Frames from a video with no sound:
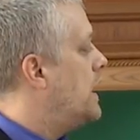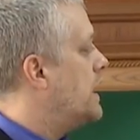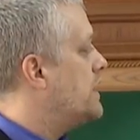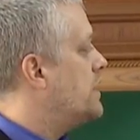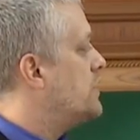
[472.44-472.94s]

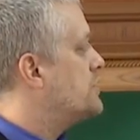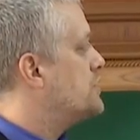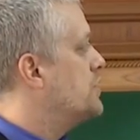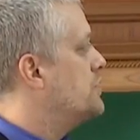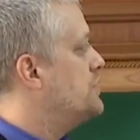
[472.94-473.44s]
I
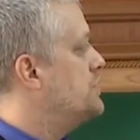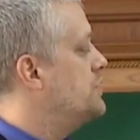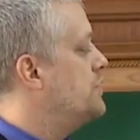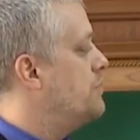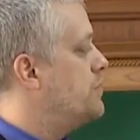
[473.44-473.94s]
showed
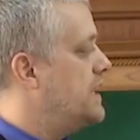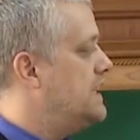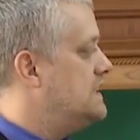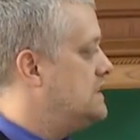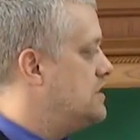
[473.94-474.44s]
you.
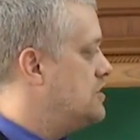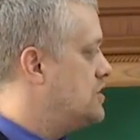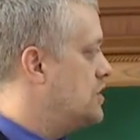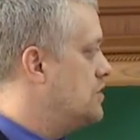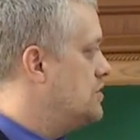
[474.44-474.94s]
Please
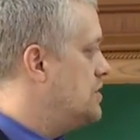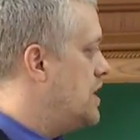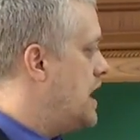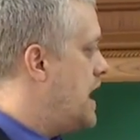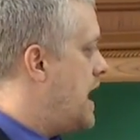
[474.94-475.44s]
don't
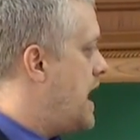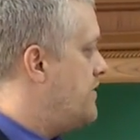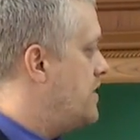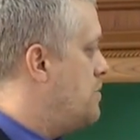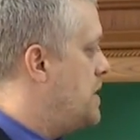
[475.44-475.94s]

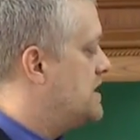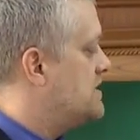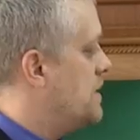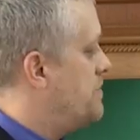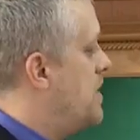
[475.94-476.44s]
ever
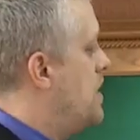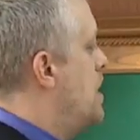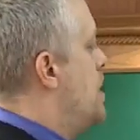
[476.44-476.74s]
mix up